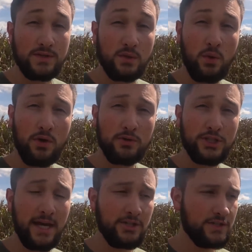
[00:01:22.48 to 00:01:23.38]
oil
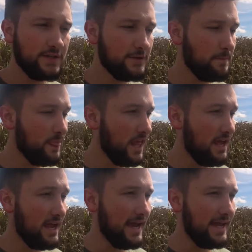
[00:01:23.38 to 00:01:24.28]
changes,
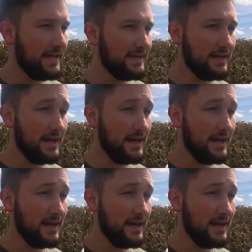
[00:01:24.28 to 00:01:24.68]
and